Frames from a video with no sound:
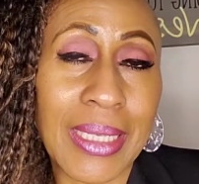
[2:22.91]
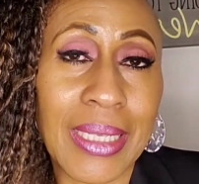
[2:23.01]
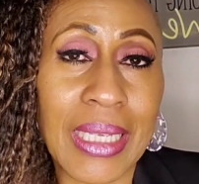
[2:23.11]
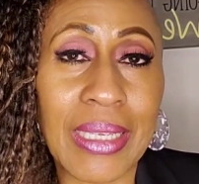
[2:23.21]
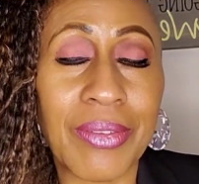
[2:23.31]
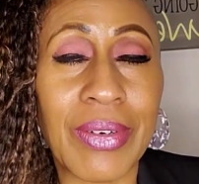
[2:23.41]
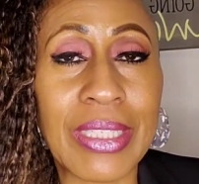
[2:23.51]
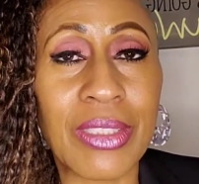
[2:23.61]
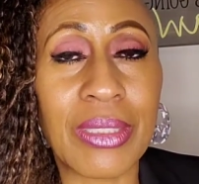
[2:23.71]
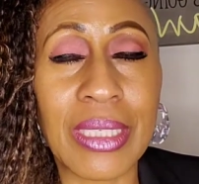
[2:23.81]
if I
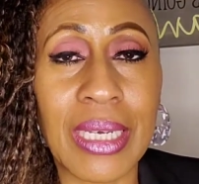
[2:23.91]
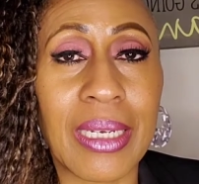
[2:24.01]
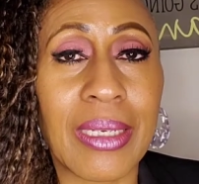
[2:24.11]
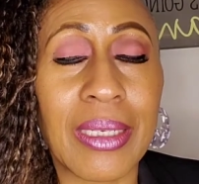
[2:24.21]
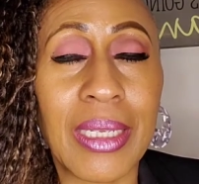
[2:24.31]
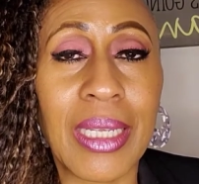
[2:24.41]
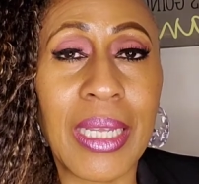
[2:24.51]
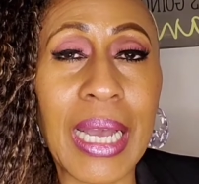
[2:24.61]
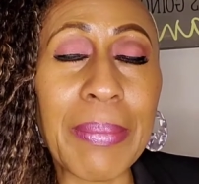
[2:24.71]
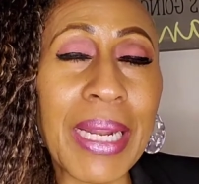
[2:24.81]
just
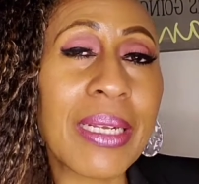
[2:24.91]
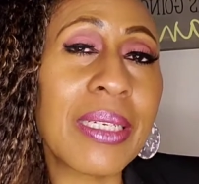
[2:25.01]
I could